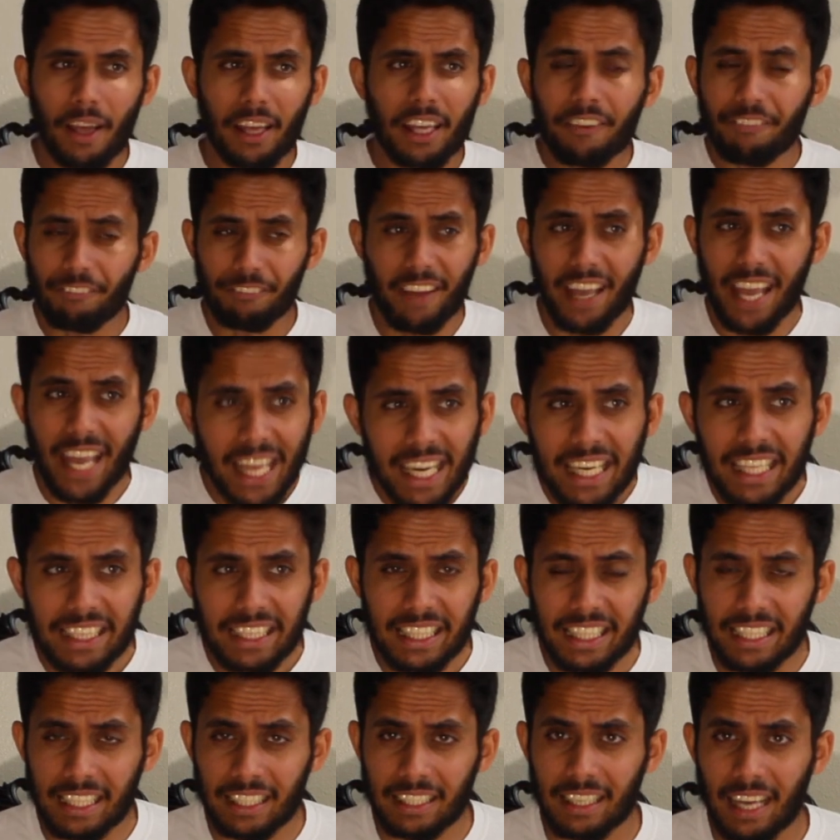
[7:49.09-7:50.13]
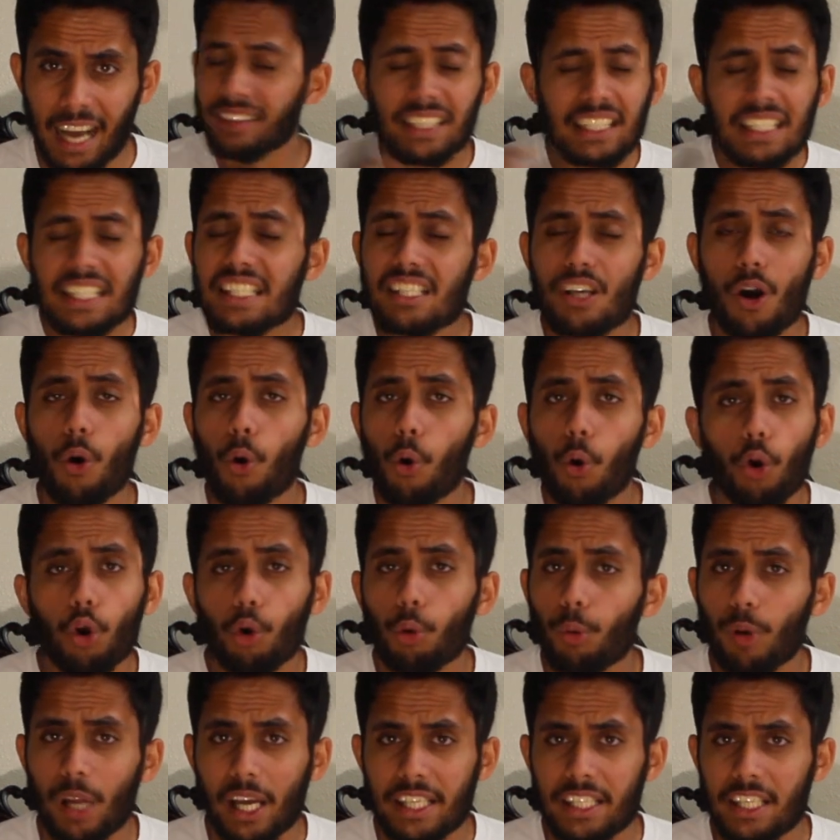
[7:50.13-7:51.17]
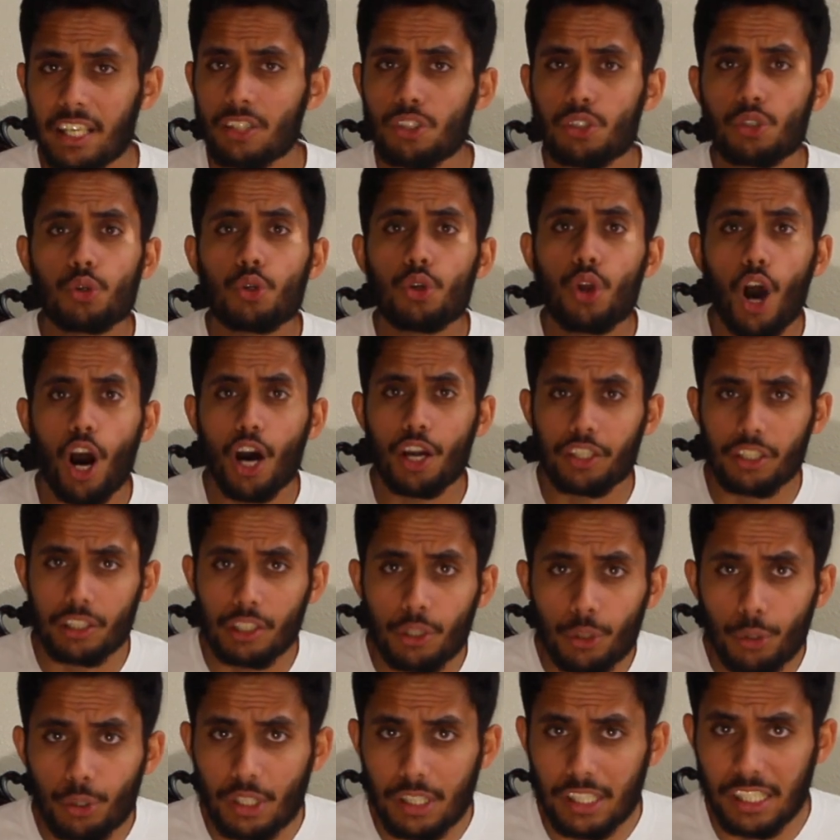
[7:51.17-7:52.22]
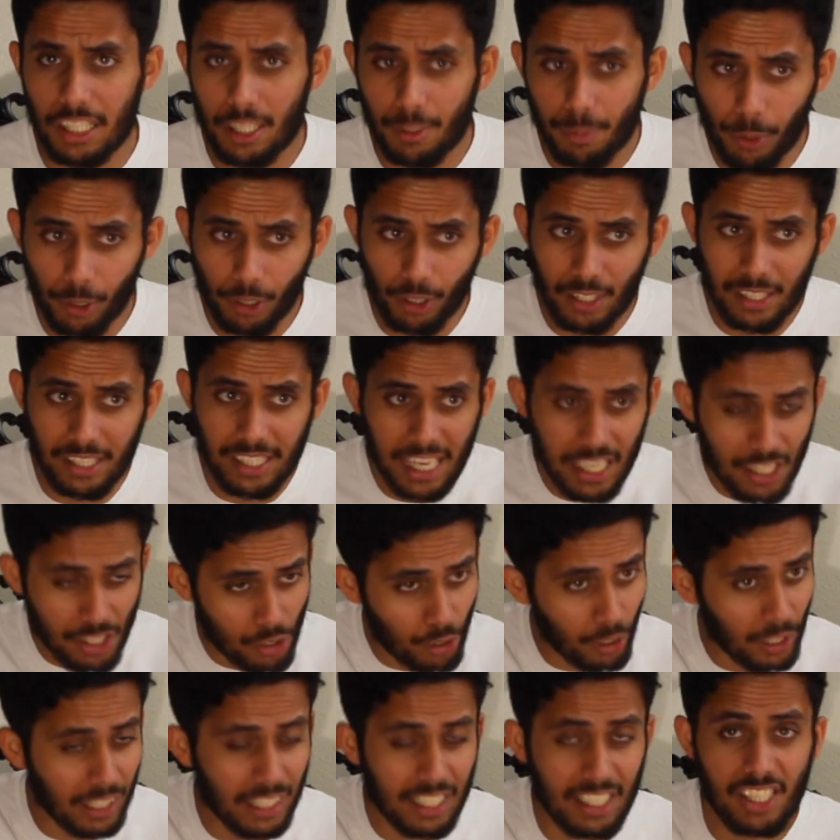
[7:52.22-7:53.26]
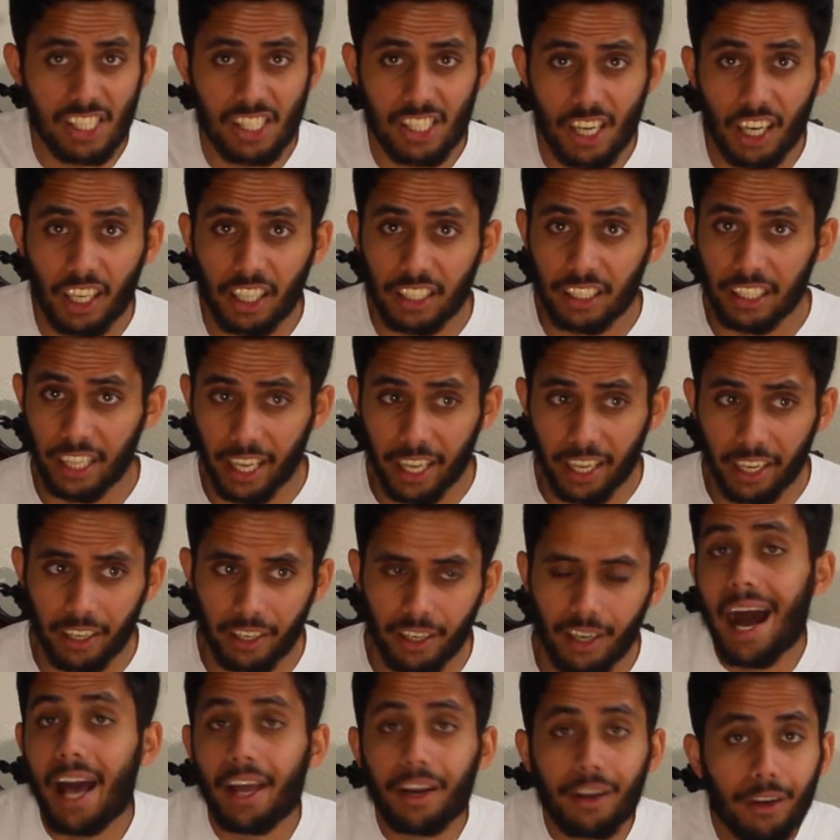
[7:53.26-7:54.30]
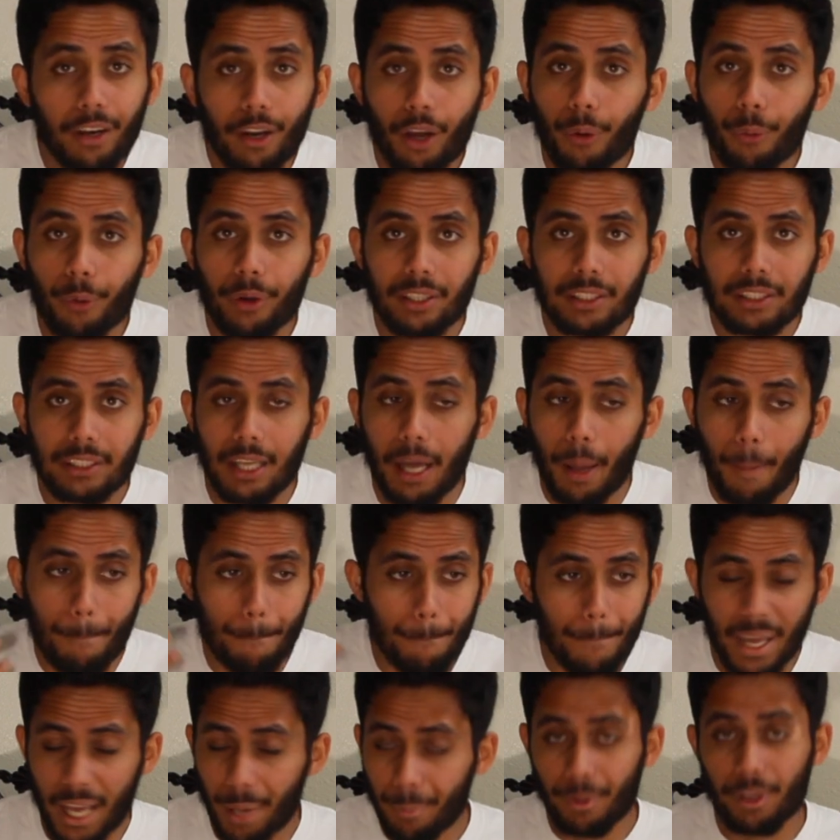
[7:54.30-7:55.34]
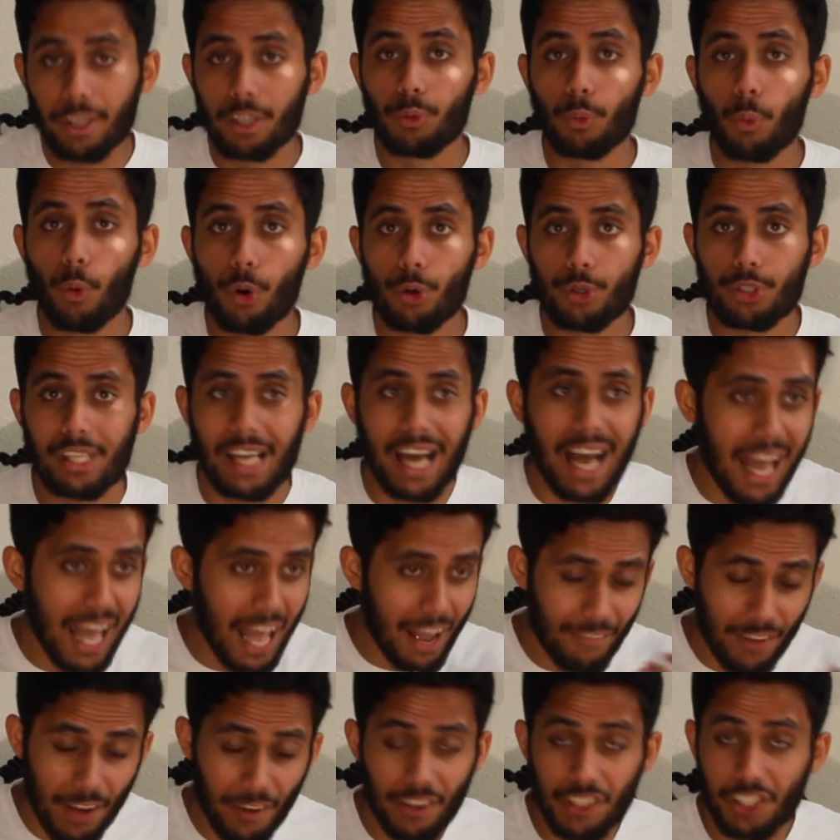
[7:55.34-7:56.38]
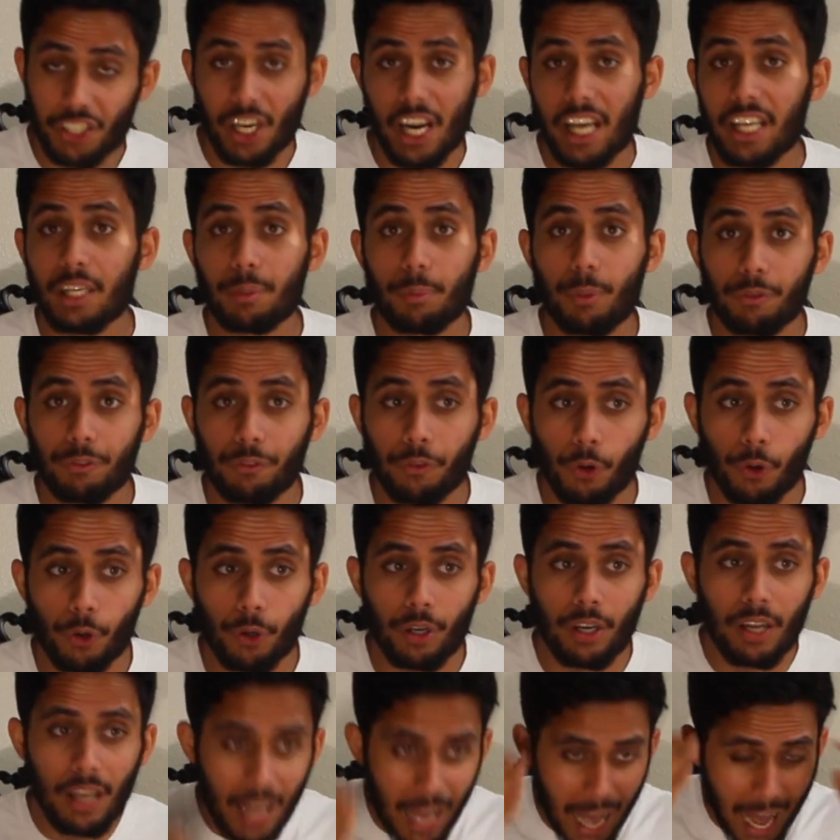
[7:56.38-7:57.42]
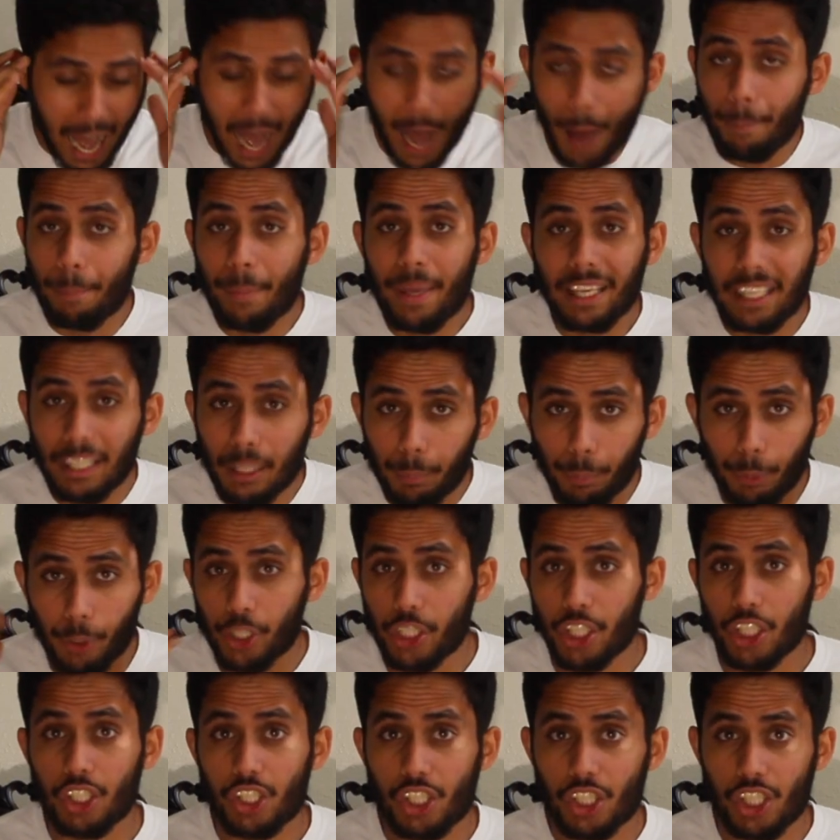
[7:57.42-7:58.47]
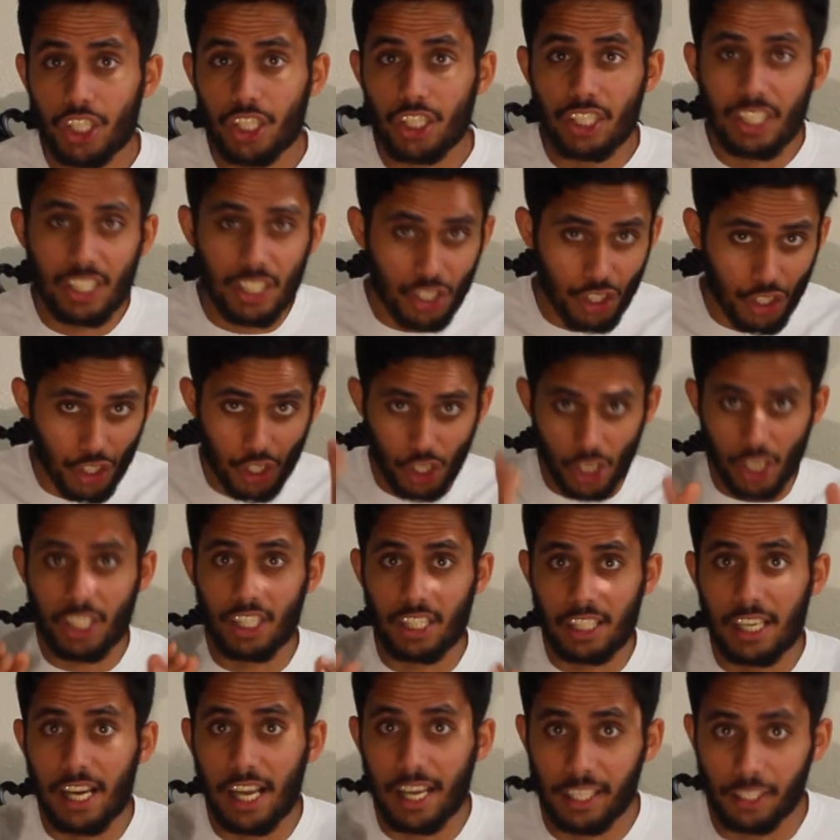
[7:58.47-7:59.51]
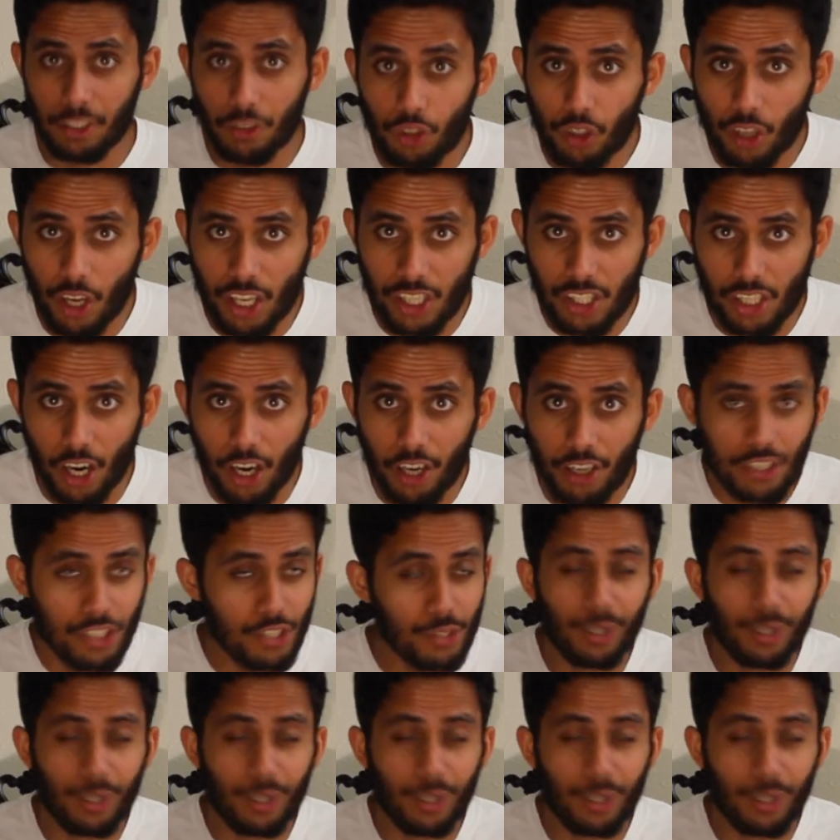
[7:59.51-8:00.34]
If anything, this is a horrible idea. Do not use this because that's gonna get stuck in the hair. I don't know it, maybe it won't. I have never tried it before. I'm making predictions just like you guys are.